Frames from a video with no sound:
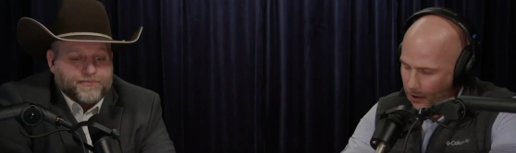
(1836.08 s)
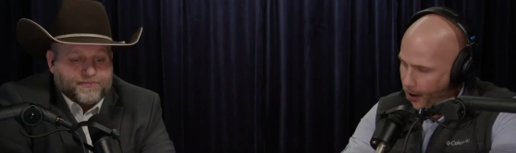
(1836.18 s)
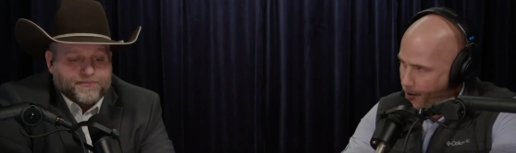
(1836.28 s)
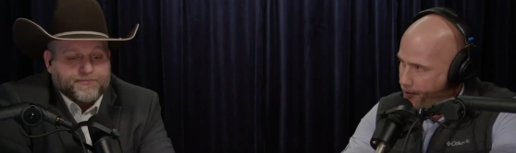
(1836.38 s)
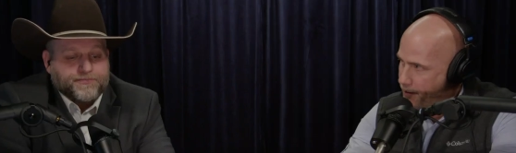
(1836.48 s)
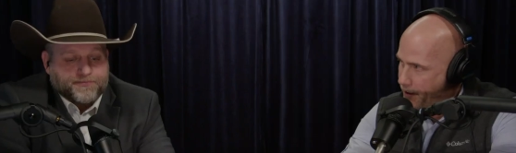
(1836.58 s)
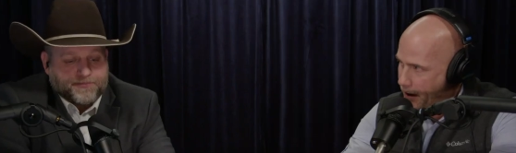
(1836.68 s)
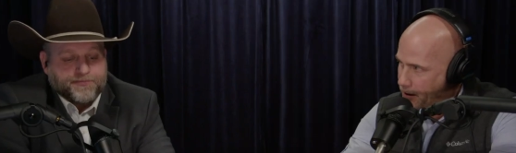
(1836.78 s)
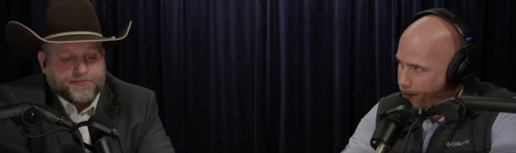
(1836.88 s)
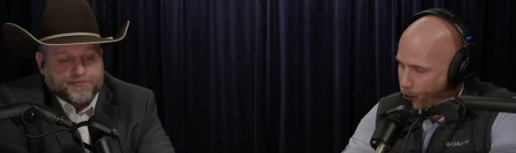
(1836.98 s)
Speaker 1: B L M,
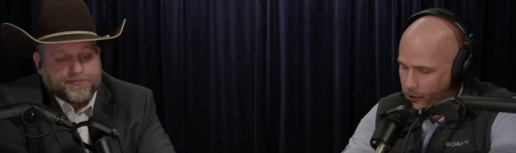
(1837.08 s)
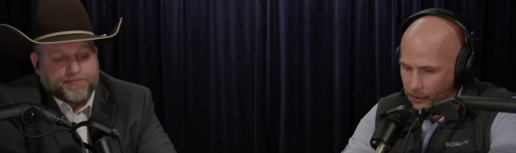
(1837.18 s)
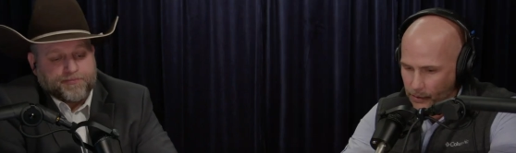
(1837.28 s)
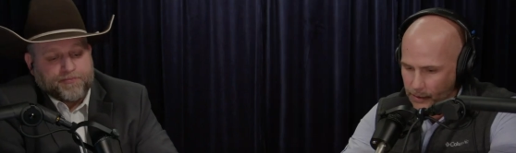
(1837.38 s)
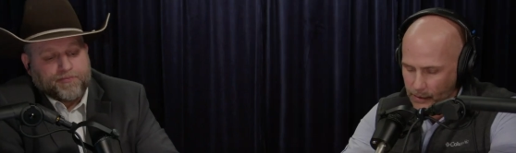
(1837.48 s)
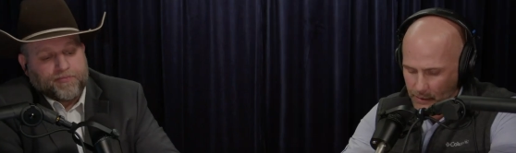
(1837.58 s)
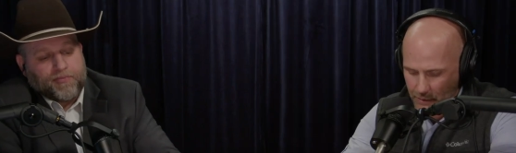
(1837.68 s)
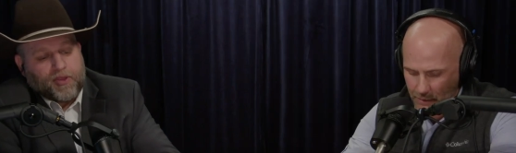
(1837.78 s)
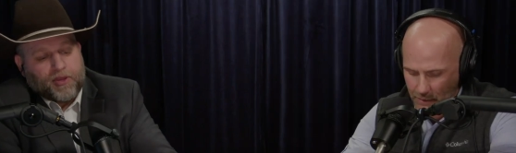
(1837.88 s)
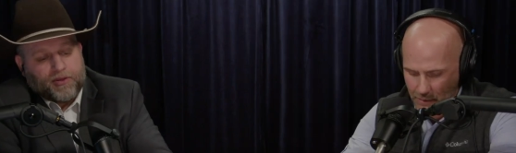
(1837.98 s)
and the Forest
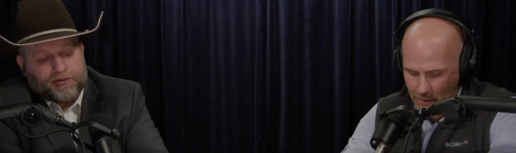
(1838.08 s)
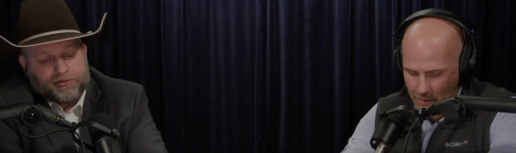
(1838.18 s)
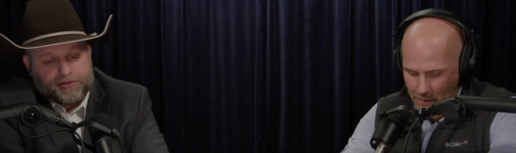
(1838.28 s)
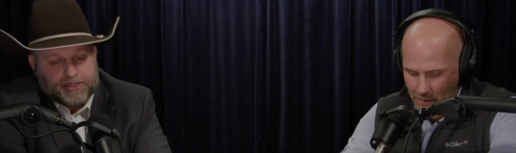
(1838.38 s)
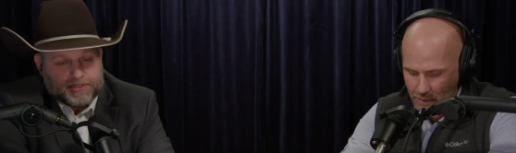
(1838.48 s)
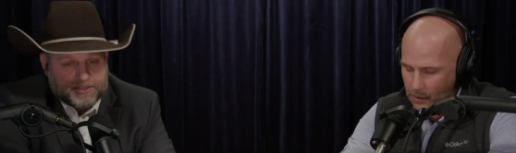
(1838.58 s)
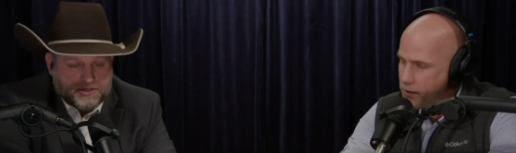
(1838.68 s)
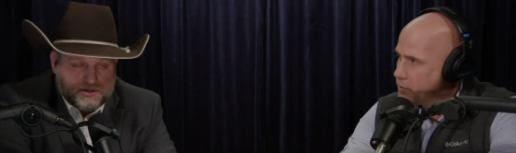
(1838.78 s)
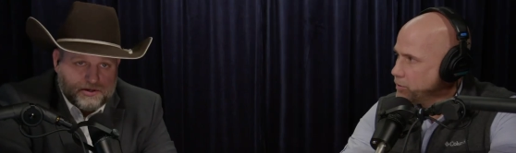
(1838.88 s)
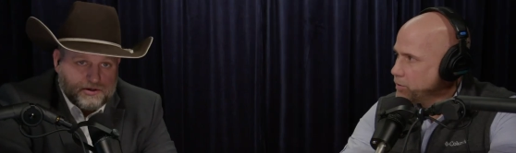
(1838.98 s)
Service?
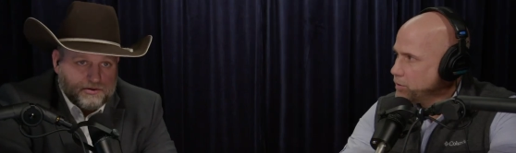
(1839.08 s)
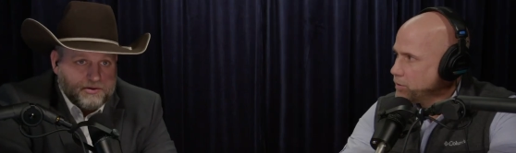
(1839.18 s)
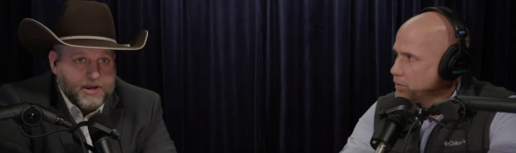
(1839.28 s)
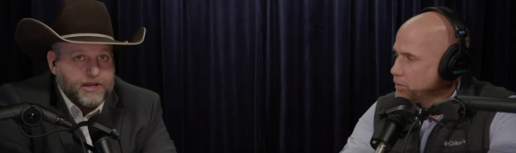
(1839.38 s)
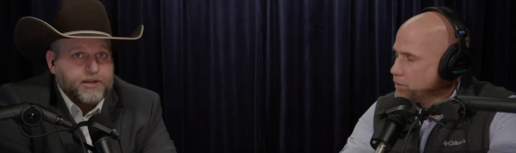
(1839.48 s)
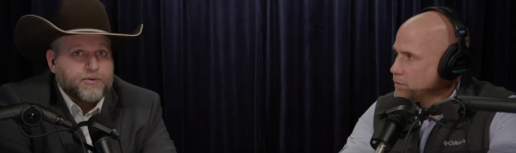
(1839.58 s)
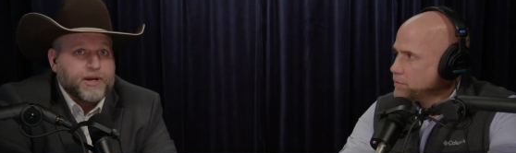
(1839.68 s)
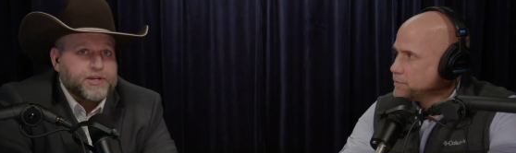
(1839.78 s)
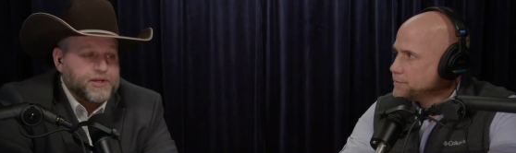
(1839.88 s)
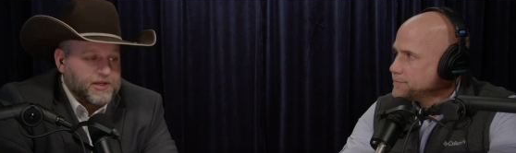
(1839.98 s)
Speaker 2: That's a
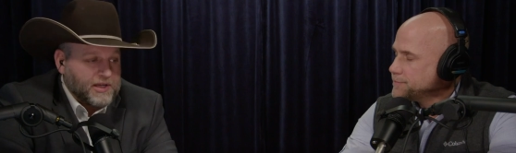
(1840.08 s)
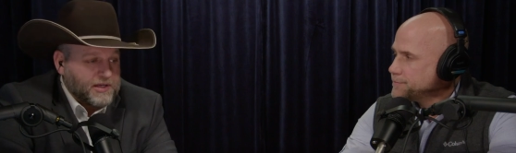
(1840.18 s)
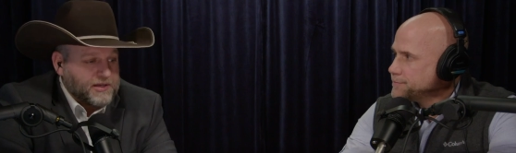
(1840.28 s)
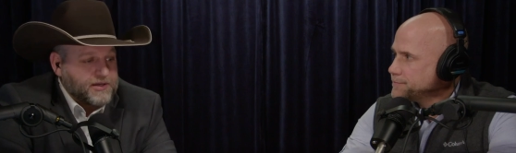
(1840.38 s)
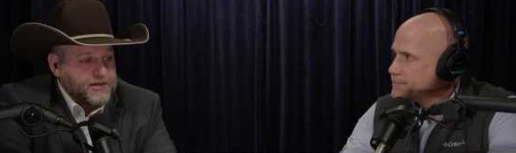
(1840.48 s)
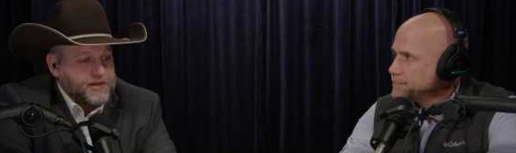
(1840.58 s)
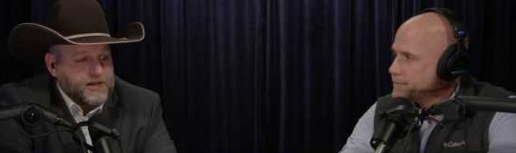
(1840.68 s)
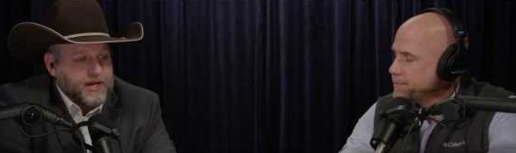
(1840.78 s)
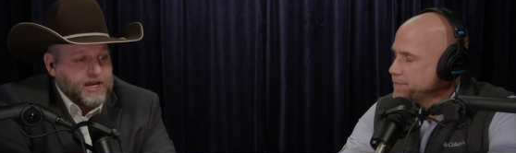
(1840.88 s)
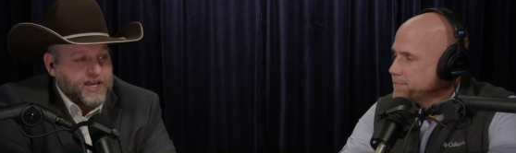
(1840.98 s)
great question, and
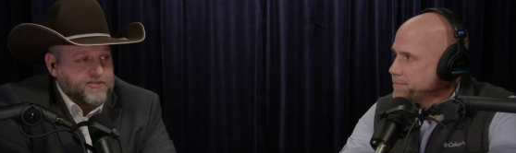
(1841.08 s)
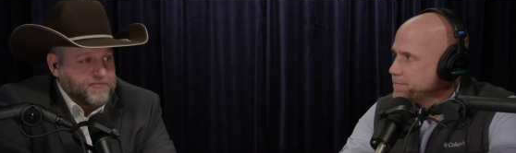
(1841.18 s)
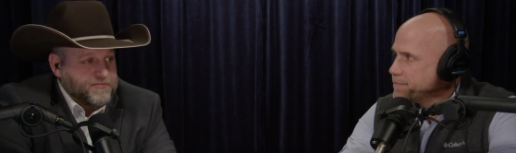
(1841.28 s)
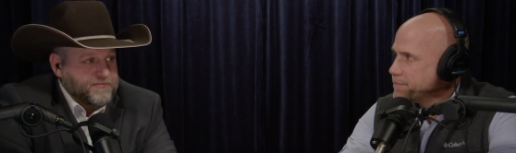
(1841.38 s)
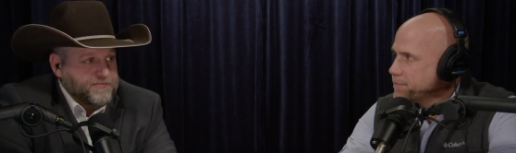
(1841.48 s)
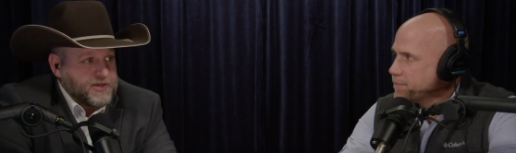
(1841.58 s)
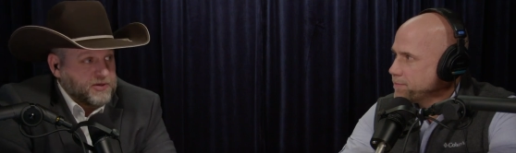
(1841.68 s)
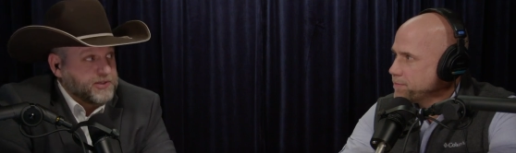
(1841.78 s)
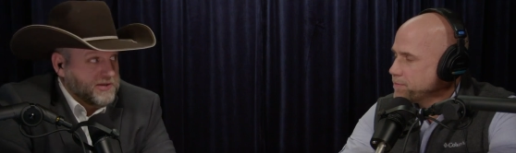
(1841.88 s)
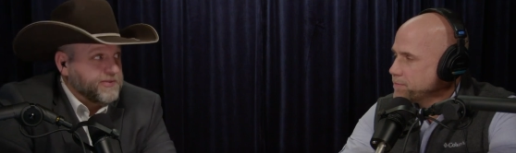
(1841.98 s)
I have,
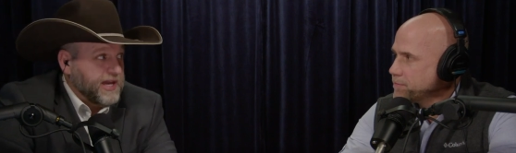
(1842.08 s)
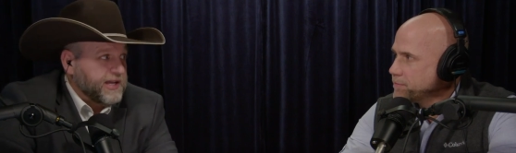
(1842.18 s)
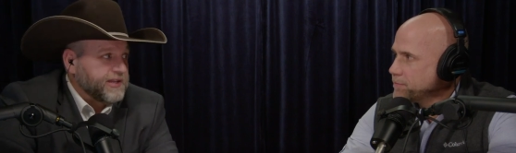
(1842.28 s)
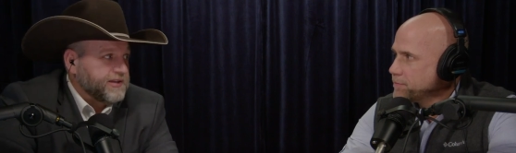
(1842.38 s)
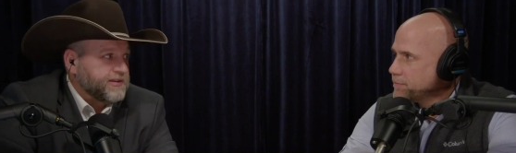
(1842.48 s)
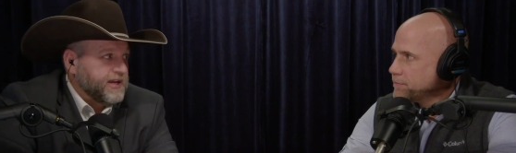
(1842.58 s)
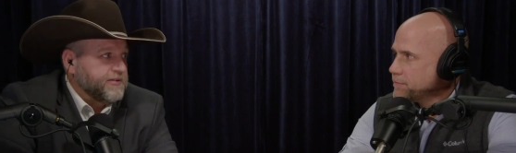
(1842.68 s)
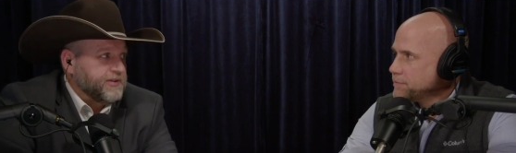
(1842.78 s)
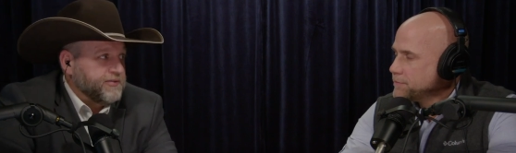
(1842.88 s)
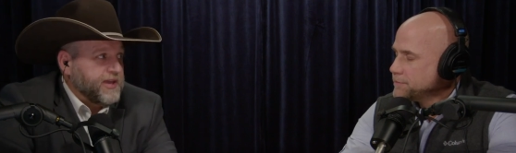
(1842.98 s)
you know, lived that.
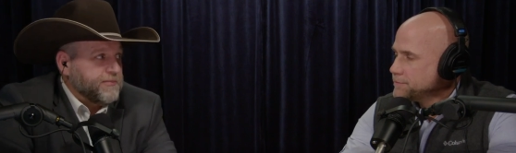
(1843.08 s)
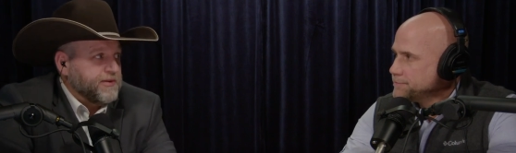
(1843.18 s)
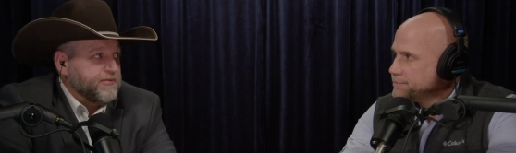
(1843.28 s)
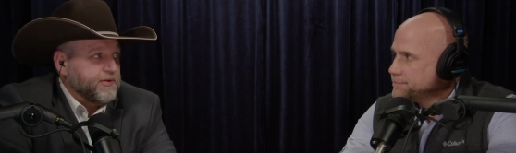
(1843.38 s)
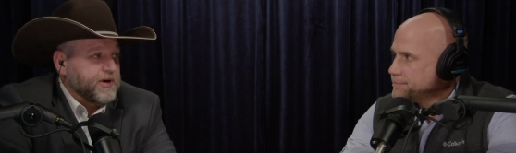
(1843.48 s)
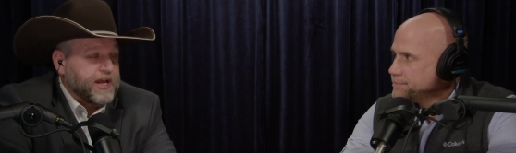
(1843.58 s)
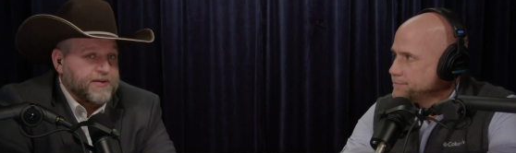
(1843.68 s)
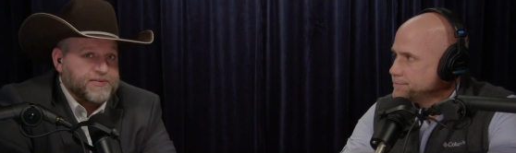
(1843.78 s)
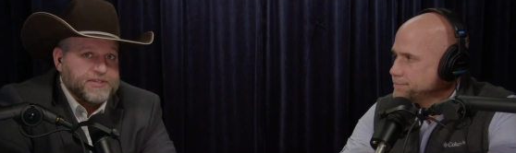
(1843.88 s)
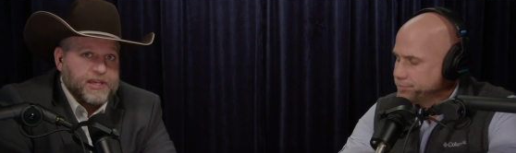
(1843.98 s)
I've lived that
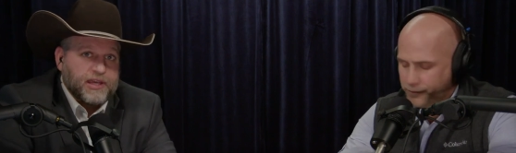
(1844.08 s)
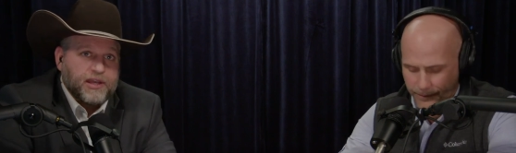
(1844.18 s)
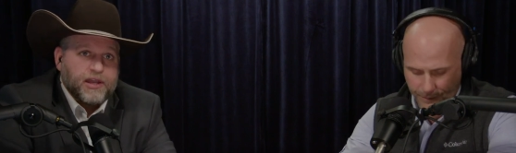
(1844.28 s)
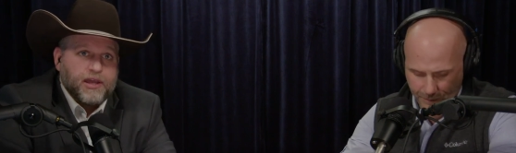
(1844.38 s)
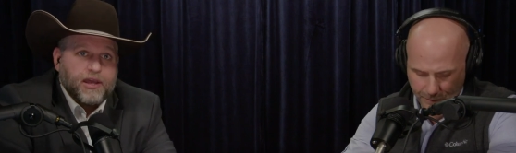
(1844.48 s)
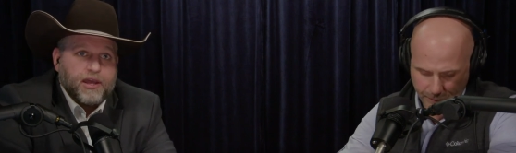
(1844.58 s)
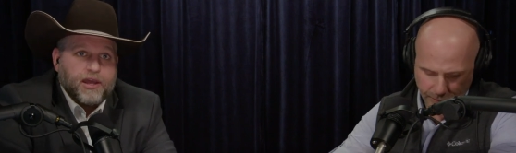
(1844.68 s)
before. I have seen